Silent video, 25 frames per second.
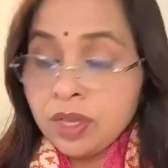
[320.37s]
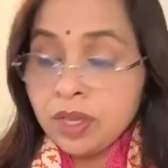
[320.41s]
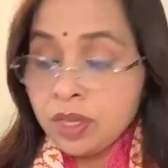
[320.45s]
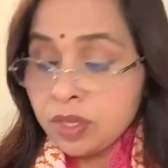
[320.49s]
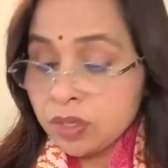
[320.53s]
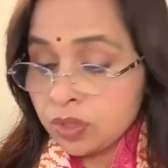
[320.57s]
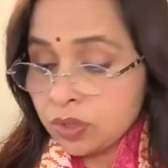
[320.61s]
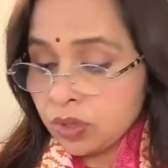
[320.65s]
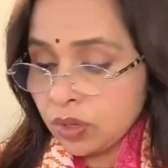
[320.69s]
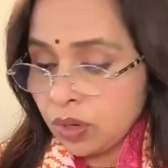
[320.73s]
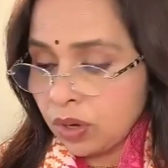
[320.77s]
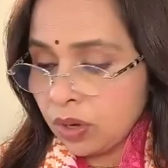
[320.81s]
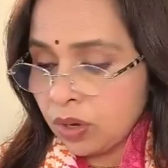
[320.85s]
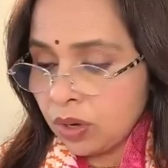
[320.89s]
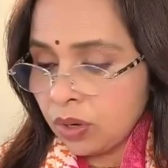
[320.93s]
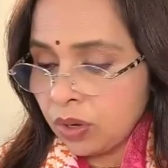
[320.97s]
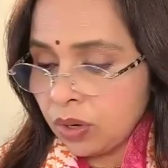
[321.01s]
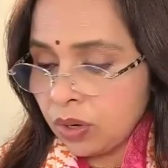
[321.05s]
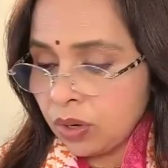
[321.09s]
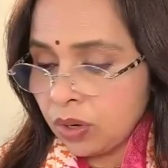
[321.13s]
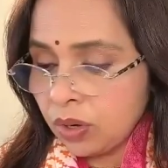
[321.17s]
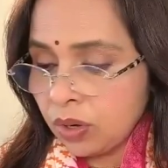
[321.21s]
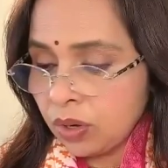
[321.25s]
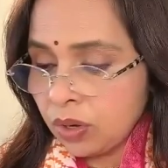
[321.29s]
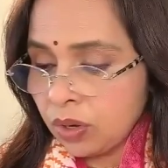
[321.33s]

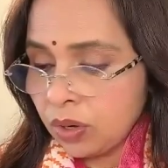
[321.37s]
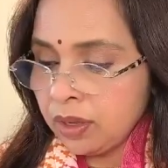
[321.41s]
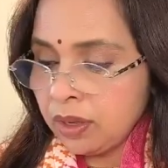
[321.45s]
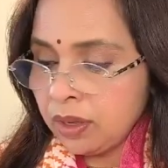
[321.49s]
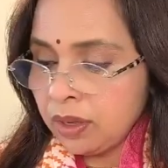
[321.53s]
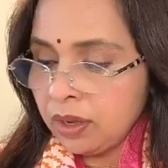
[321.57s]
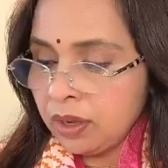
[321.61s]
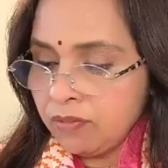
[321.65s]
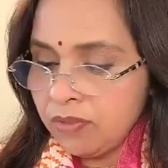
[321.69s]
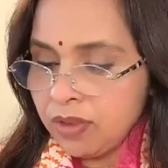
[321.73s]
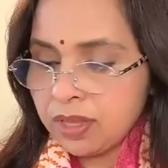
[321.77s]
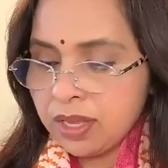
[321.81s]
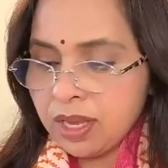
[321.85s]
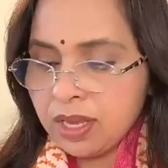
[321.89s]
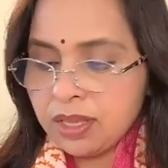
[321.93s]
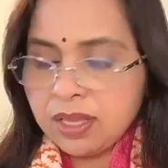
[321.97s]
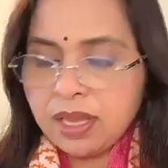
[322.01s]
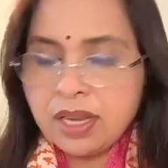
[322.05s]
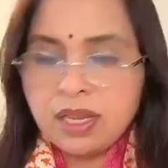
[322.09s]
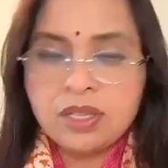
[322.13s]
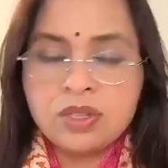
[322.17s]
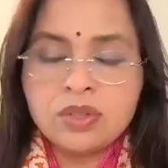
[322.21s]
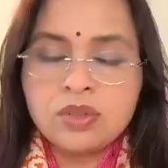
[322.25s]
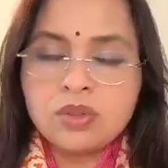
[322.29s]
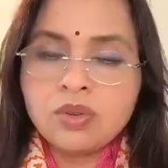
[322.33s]
So we think there
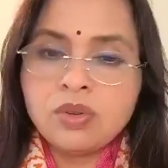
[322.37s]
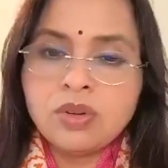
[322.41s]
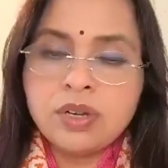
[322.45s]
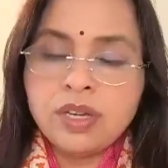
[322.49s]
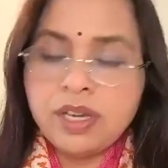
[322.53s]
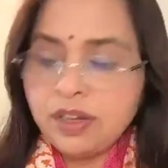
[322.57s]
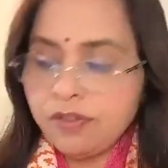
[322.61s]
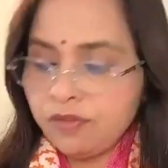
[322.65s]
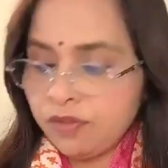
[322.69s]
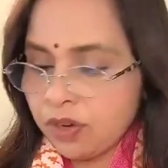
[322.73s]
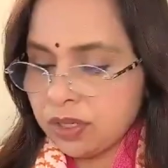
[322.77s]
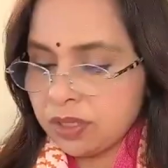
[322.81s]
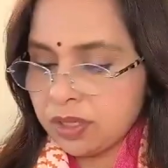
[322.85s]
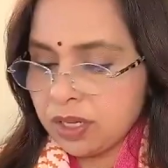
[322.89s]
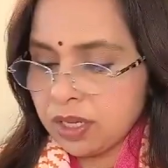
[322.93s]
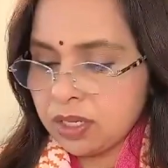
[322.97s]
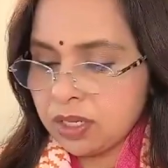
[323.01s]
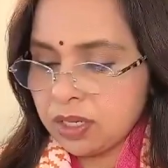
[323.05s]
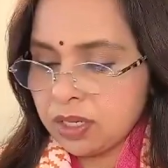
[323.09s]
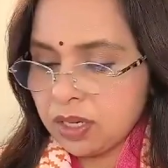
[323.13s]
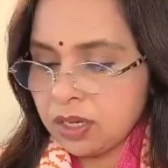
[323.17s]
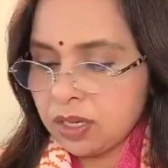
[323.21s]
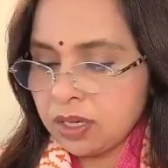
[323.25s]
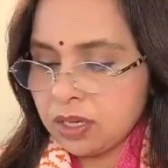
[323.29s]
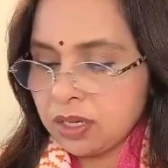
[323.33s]
is no need for
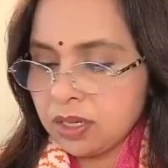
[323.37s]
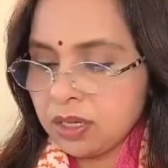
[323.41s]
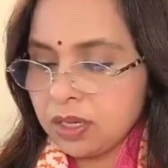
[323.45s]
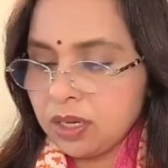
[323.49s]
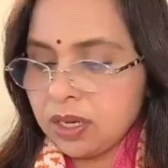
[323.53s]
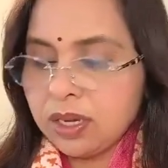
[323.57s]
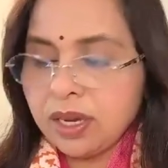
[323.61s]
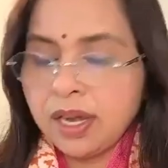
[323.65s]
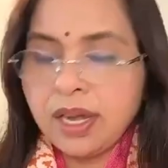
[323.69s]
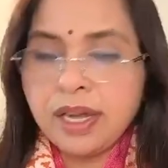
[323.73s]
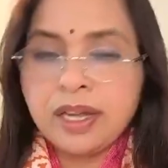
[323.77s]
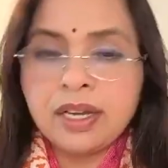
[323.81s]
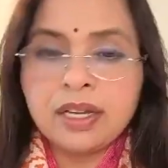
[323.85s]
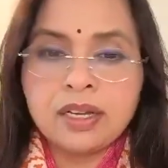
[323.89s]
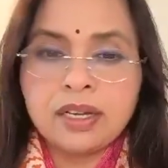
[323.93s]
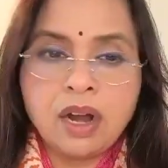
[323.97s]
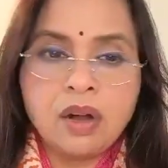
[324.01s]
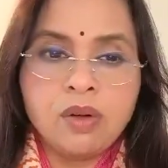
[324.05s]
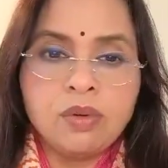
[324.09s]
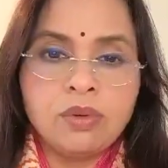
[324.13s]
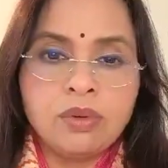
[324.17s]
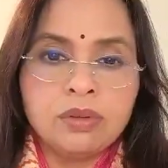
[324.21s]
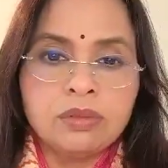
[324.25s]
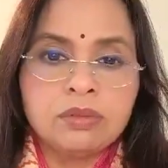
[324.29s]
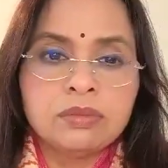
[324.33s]
such a great
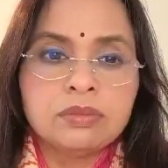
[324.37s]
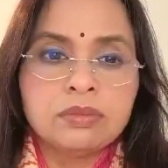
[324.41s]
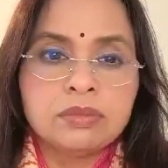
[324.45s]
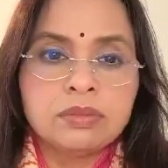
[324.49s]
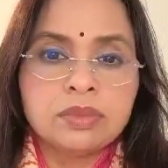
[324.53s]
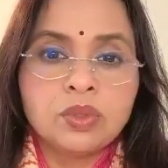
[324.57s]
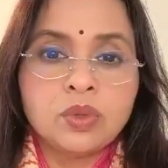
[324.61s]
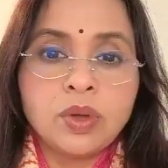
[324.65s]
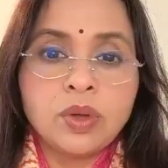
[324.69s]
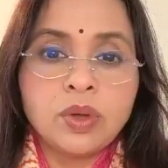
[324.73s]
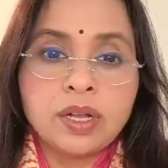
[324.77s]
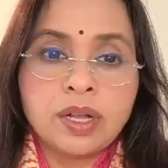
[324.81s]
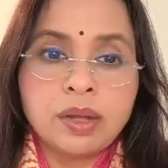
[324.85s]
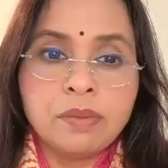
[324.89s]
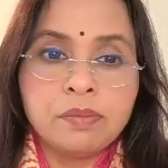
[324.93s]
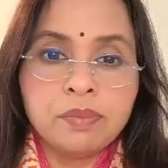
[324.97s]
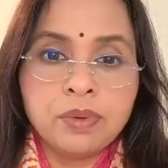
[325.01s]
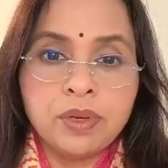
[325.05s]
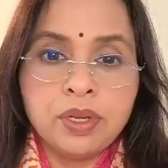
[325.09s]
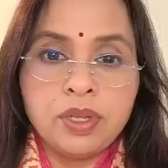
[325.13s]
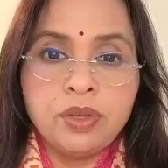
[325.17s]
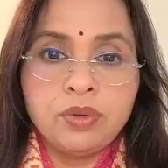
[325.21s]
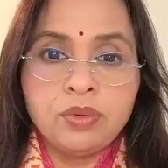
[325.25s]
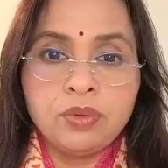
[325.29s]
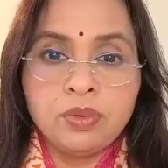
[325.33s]
crowd to
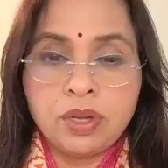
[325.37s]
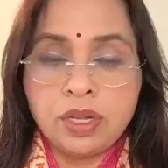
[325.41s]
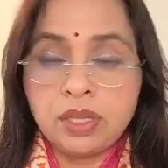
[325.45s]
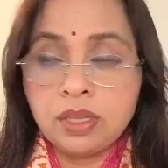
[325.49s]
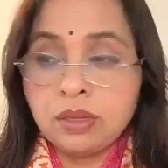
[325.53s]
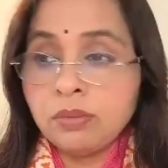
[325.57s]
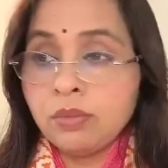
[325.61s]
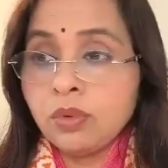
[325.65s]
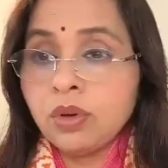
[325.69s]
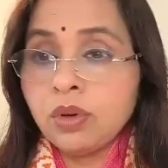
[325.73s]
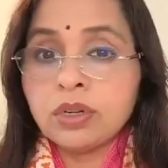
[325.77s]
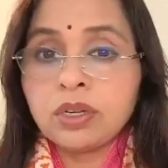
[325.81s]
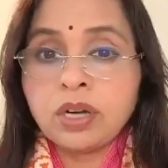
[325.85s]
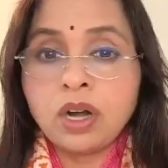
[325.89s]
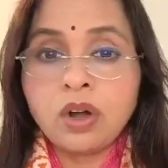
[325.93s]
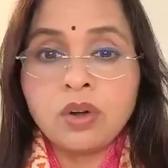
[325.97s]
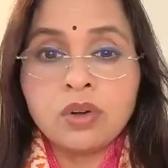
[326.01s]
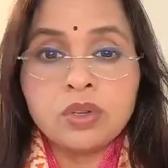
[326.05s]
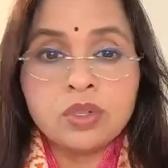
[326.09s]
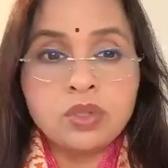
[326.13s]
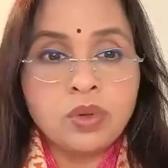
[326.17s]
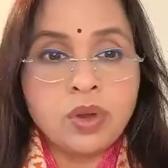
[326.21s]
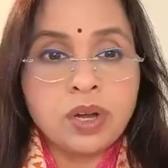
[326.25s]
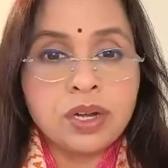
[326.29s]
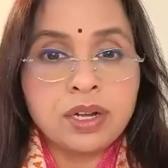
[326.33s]
accompany you. And the more
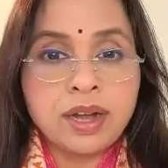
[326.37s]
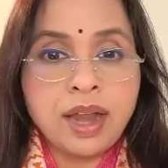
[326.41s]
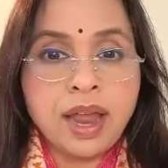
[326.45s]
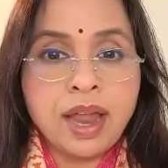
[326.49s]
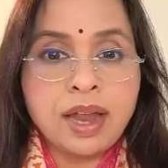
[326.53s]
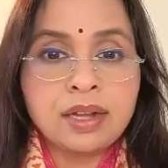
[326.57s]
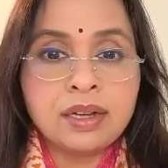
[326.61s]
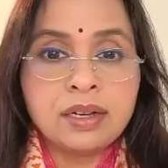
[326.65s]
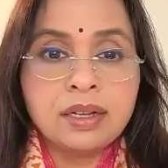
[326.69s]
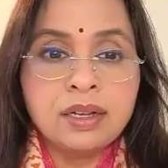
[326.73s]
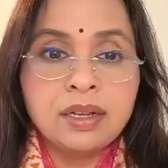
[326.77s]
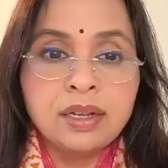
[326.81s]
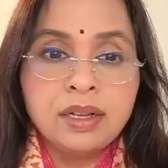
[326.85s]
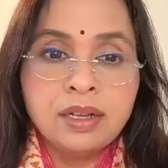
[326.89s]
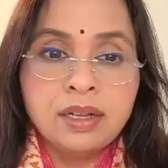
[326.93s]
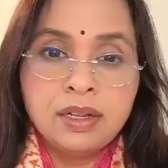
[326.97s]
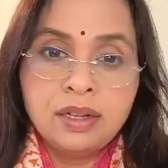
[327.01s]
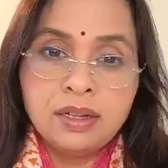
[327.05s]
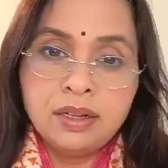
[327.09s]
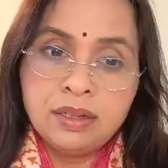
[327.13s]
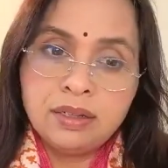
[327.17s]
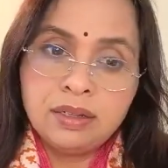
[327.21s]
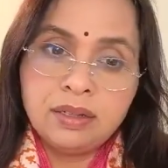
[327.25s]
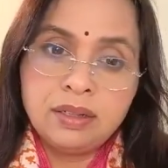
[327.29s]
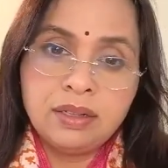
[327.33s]
crowds you attract,
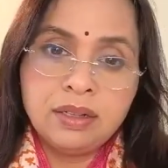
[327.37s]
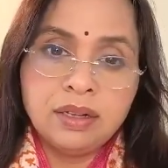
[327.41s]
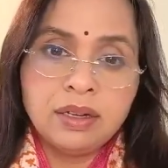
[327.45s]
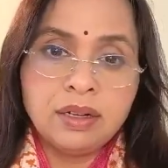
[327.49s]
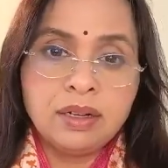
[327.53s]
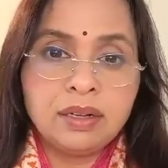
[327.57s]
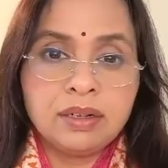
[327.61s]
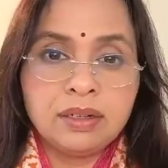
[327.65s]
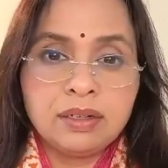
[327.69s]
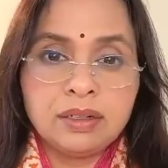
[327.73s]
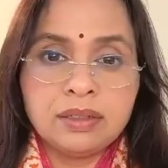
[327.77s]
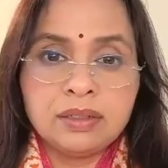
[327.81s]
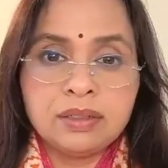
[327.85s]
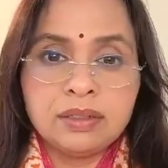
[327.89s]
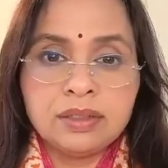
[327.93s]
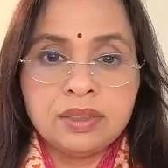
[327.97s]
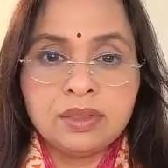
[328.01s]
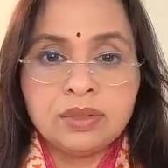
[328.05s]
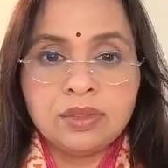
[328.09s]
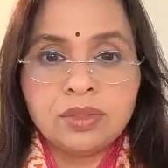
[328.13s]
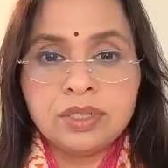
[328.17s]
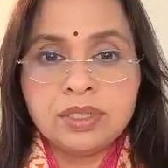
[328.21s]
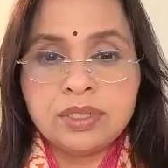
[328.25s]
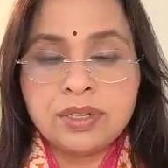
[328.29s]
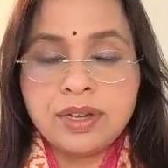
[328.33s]

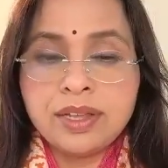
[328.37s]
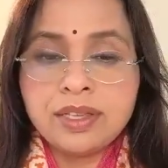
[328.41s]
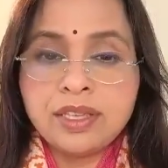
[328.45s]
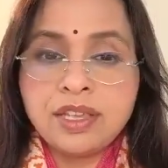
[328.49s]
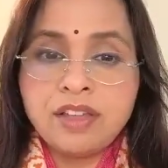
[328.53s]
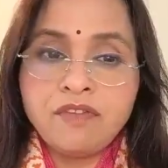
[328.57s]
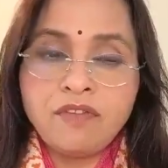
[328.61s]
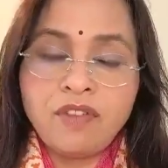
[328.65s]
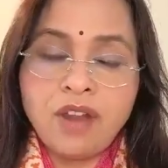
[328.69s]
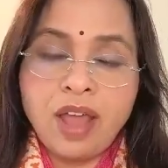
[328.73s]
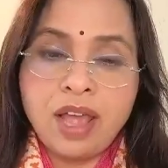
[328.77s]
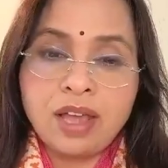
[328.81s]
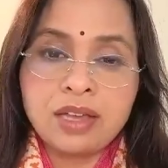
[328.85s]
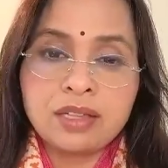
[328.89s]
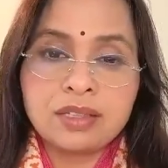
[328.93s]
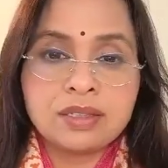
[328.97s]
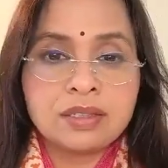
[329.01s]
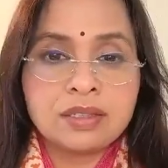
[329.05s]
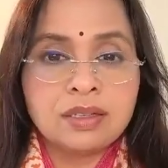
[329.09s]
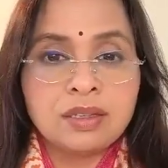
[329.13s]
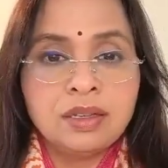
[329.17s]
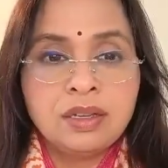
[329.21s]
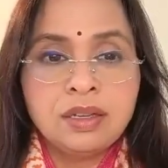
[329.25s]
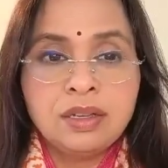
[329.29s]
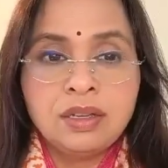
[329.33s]
it's raising
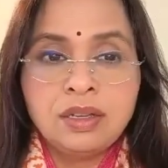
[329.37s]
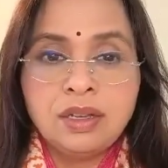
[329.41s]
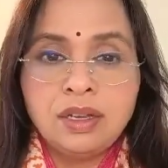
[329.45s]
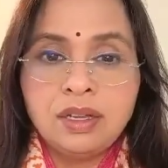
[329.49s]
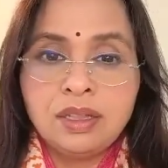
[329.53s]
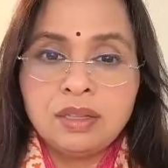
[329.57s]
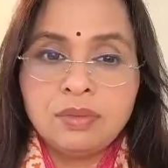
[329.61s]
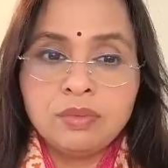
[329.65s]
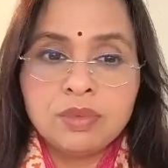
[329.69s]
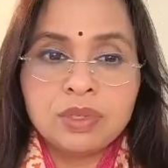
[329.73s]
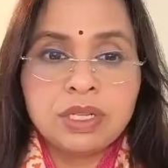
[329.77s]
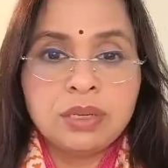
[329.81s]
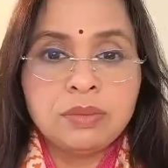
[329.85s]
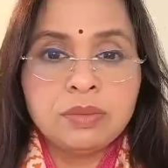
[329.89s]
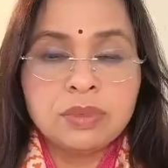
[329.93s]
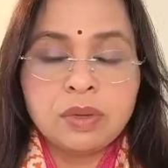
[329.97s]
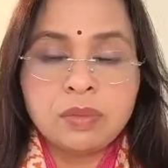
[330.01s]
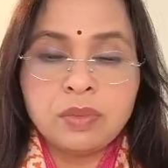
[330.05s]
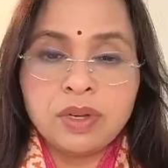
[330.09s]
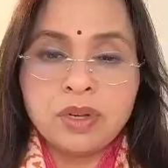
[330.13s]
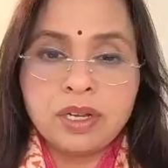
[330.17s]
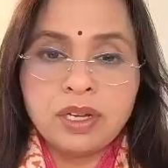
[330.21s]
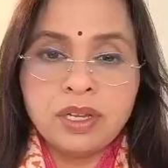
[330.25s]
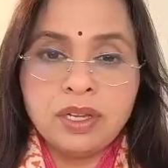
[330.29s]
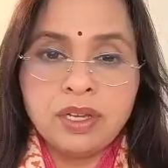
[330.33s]
flags in the Muslim
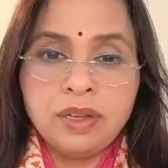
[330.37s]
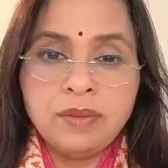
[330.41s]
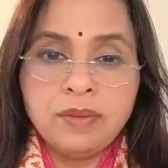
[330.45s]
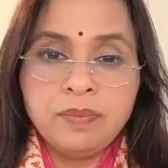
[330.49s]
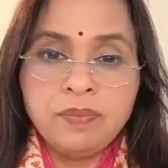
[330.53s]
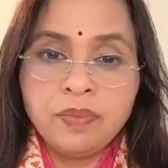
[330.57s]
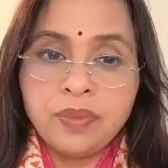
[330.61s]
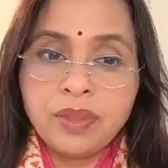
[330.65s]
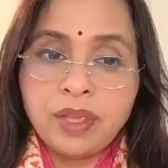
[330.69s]
community.